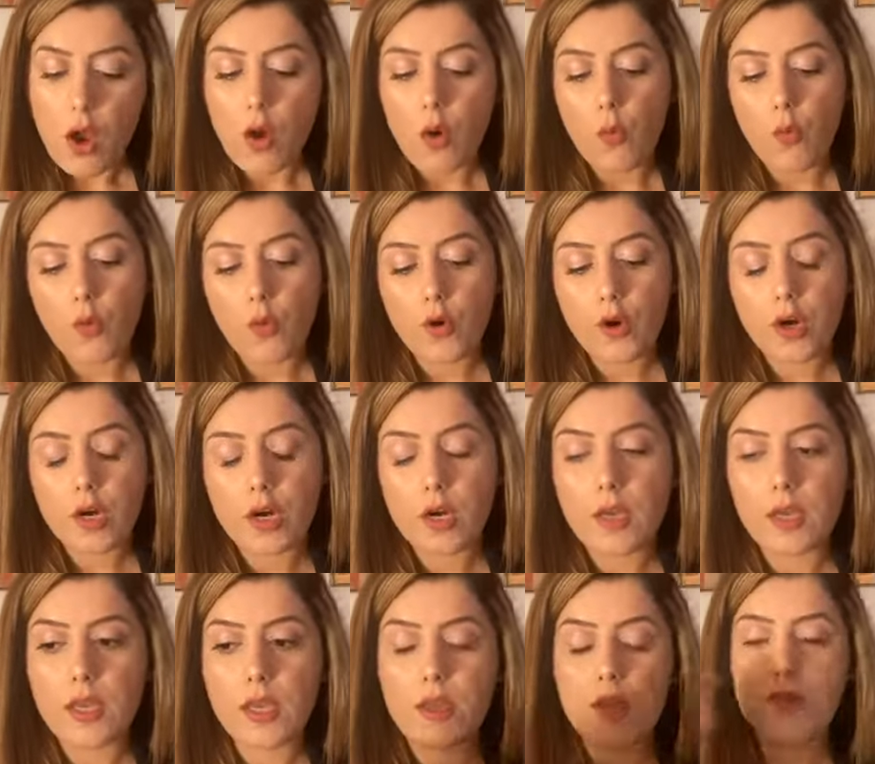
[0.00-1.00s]
or
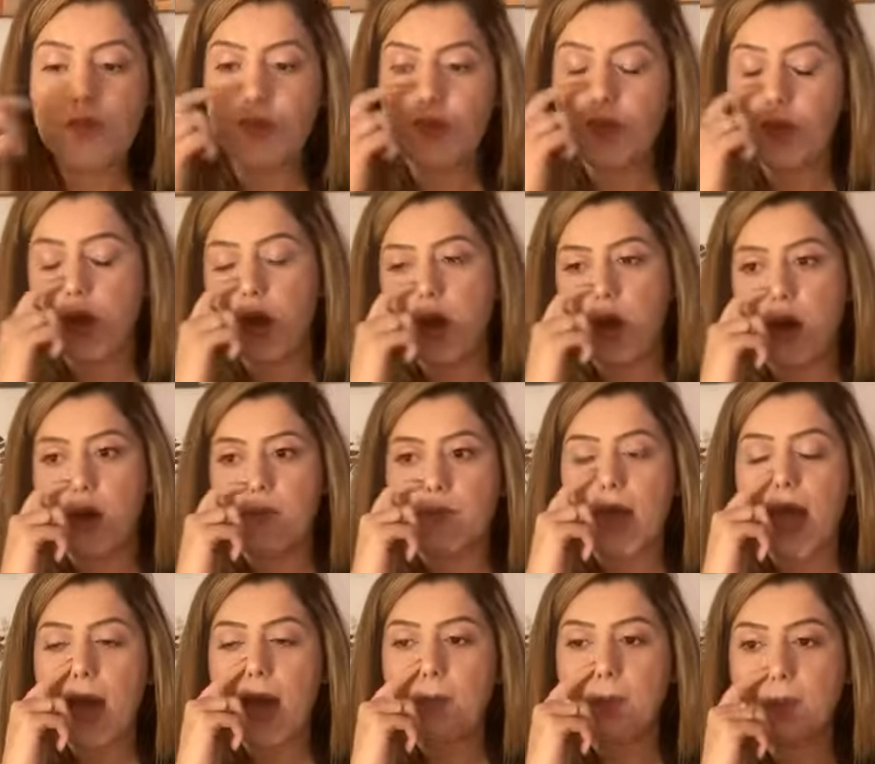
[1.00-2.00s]
if
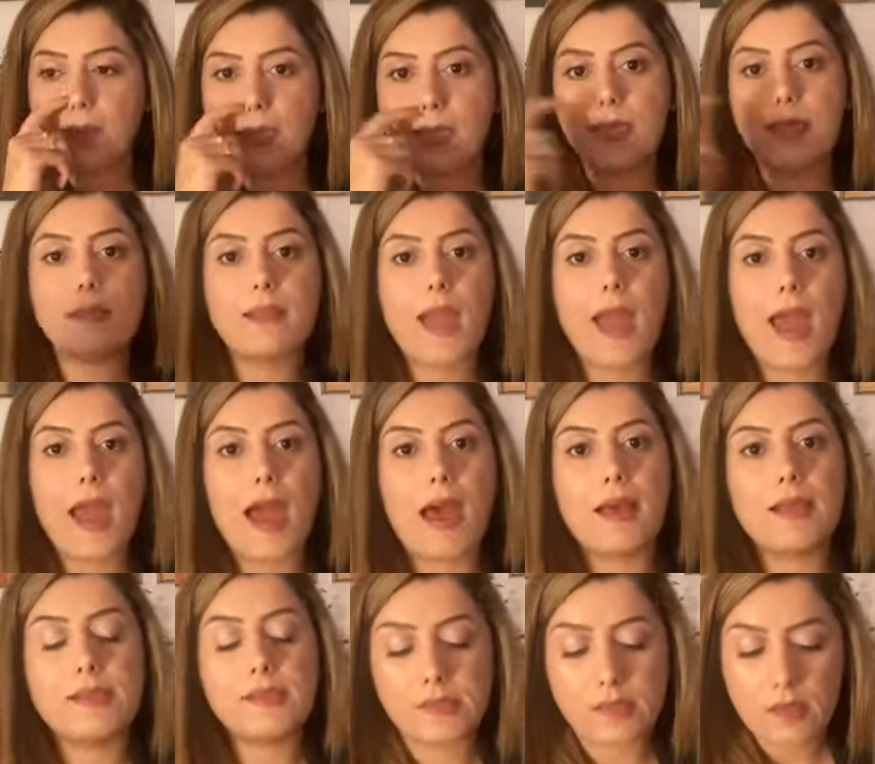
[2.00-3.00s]
applicant
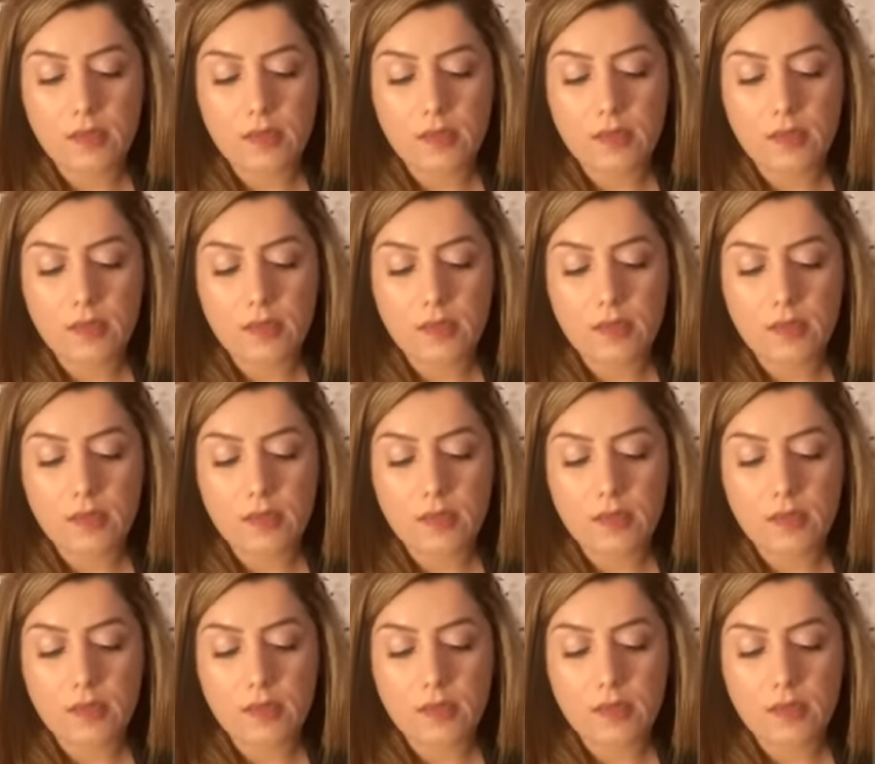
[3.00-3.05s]
has